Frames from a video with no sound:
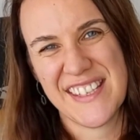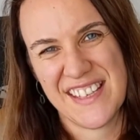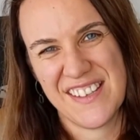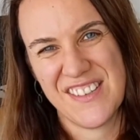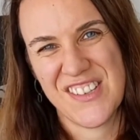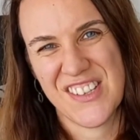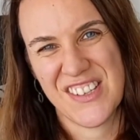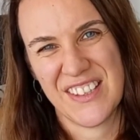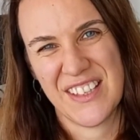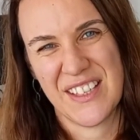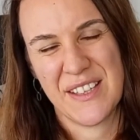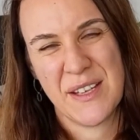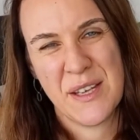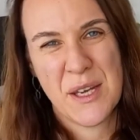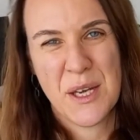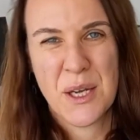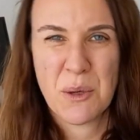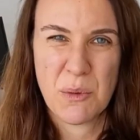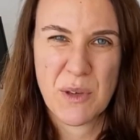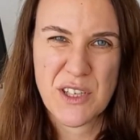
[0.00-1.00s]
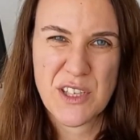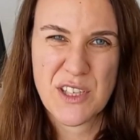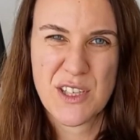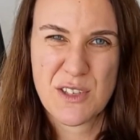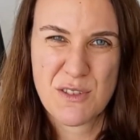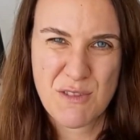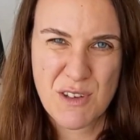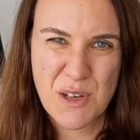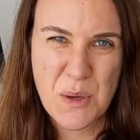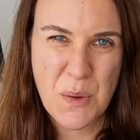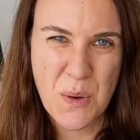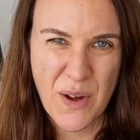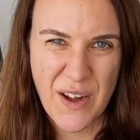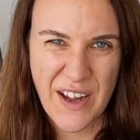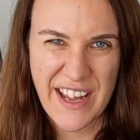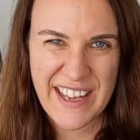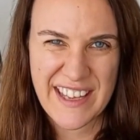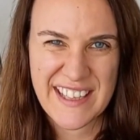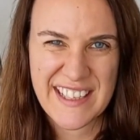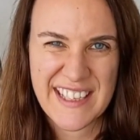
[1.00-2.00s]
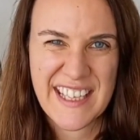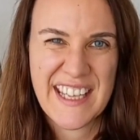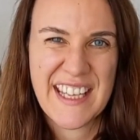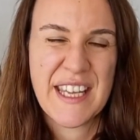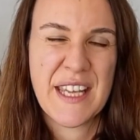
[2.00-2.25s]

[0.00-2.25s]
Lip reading: insulin, which is required